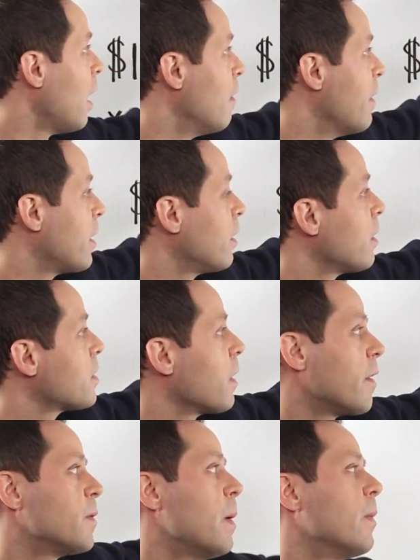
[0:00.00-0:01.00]
a veteran or
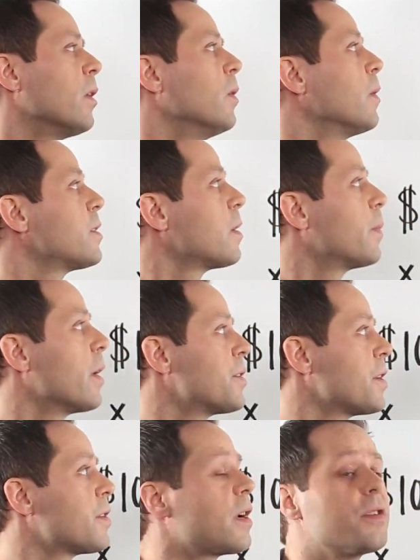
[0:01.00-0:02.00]
service member who wants to
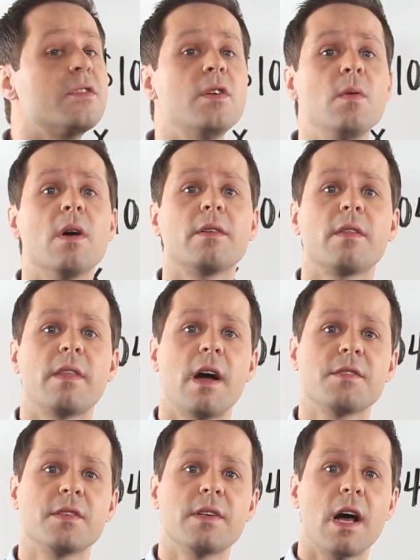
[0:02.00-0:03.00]
purchase a
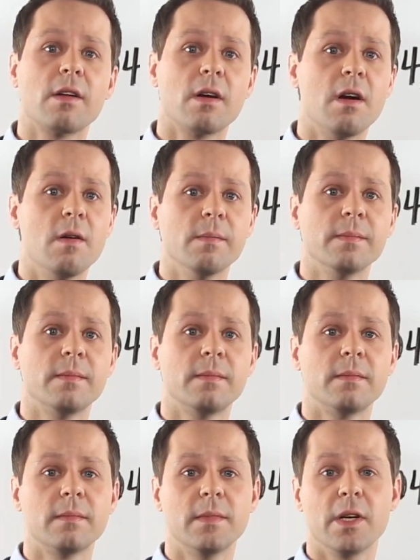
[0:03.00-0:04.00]
$200,000 home.
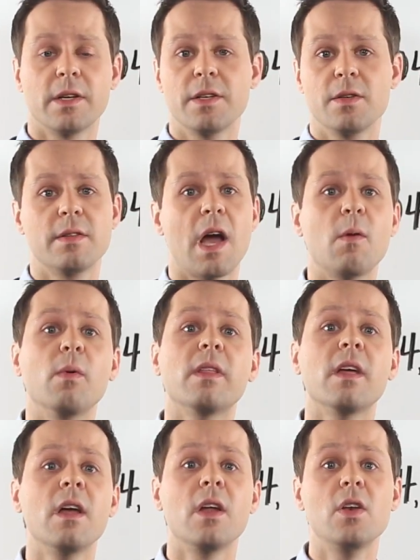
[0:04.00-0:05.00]
And they're going to do that
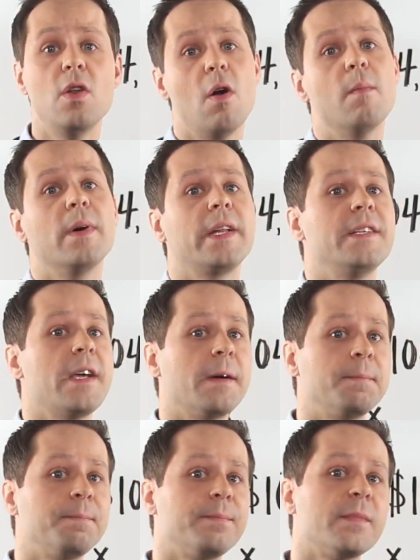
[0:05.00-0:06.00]
with no money down.
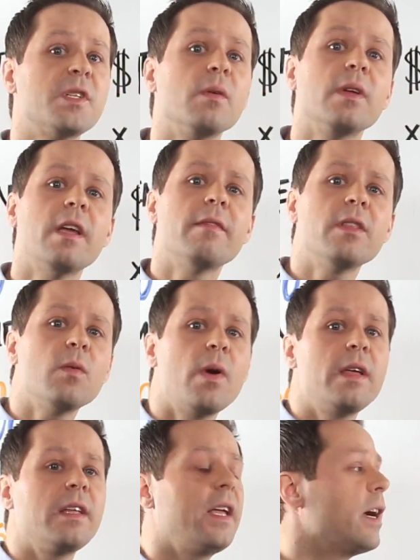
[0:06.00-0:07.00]
So given the
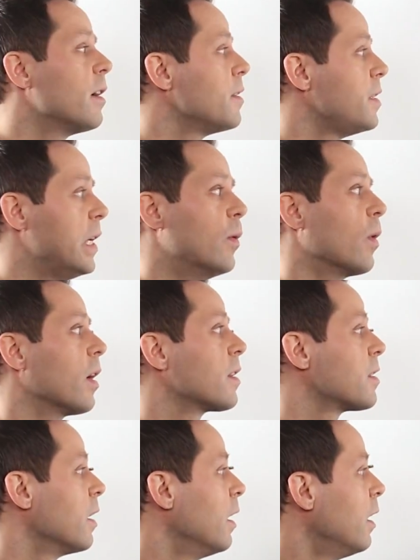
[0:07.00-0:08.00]
way the guarantee
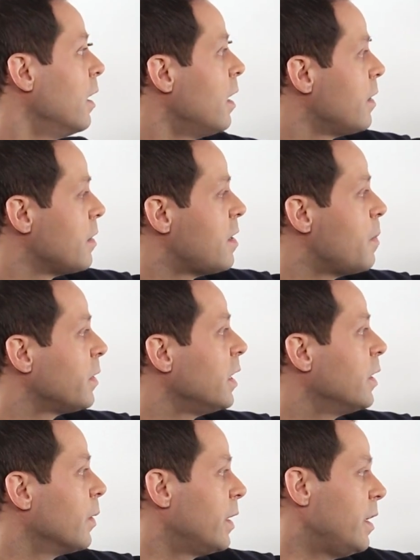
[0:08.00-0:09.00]
works, they're typically
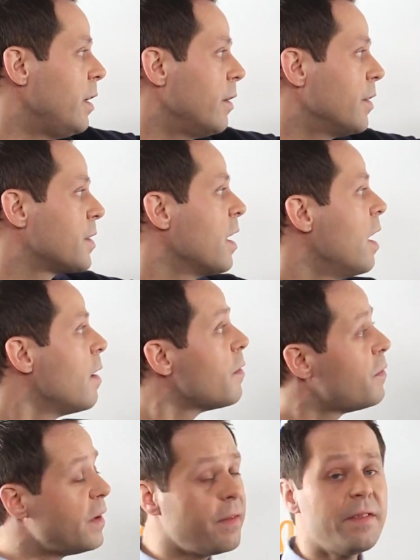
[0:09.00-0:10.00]
going to use
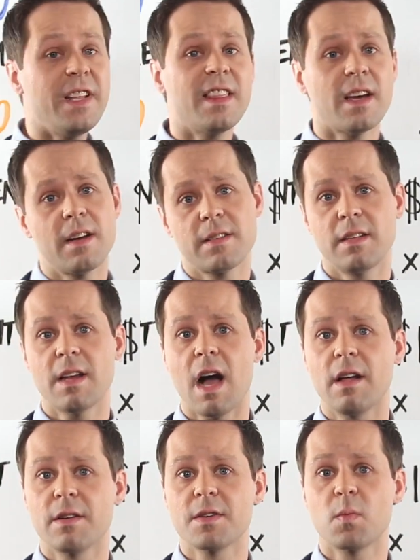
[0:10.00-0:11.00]

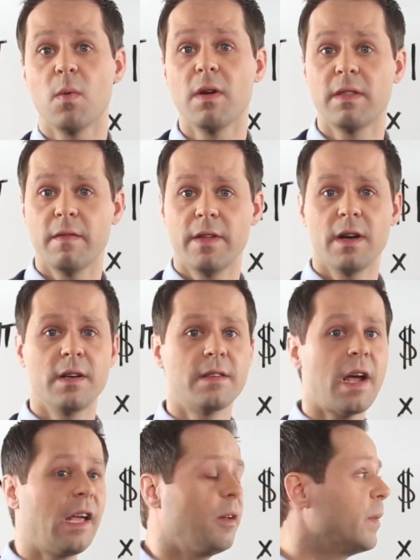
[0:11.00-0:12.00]
$50,000 worth of their
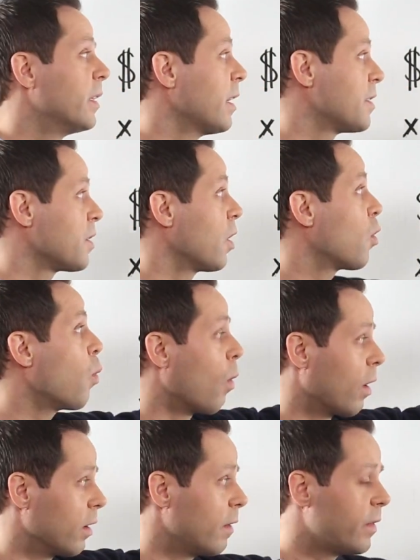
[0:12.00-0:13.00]
entitlement, that's a
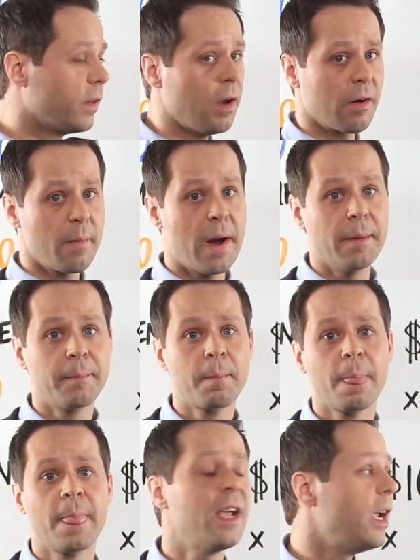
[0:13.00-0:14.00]
quarter of the loan amount,
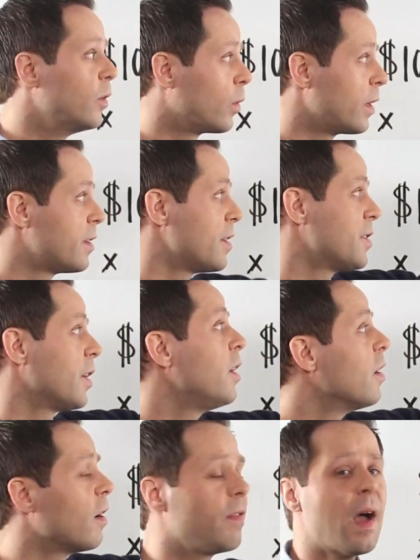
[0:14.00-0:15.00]
in order to
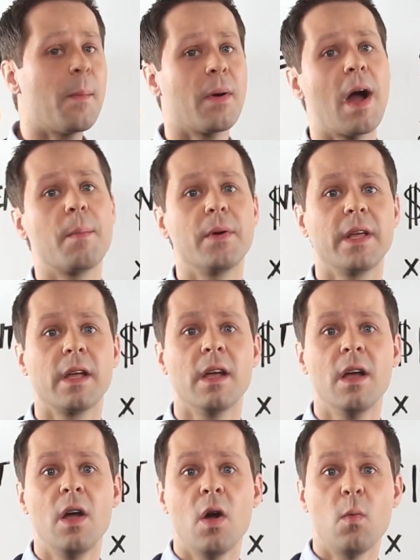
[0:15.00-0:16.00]
secure that property
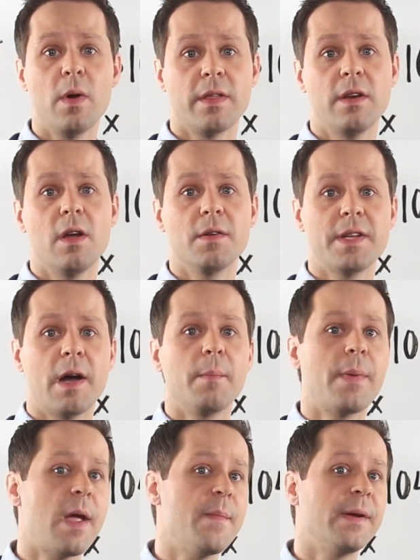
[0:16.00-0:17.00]
with no down
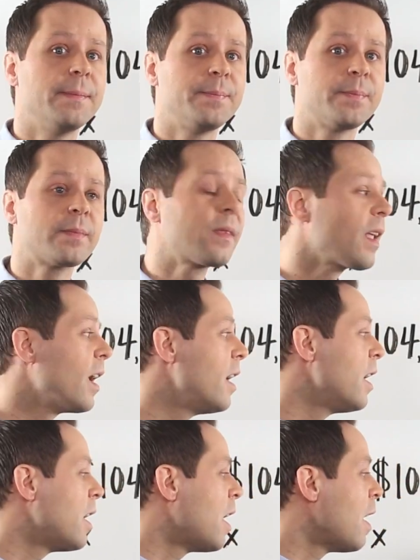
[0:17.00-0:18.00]
payment.
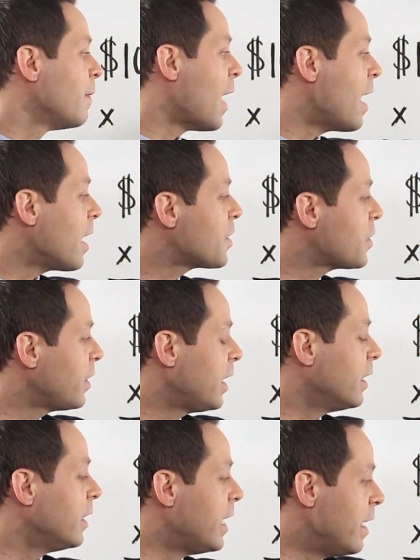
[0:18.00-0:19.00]
That
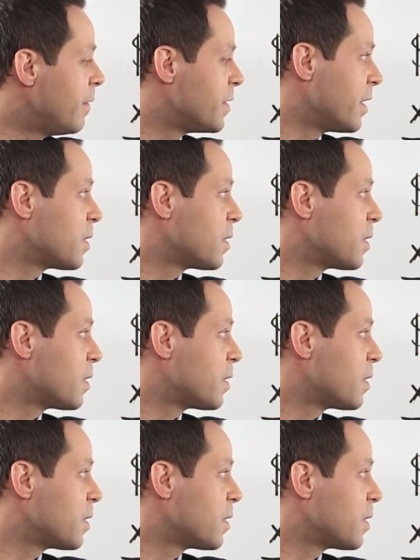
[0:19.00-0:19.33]
actually leaves